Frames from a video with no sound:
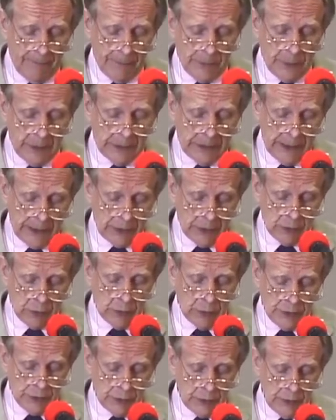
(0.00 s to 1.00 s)
so I got to
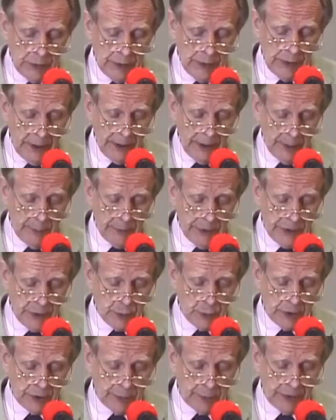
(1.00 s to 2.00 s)
know his, him and
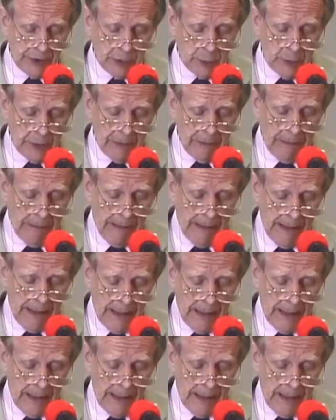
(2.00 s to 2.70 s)
his work pretty well,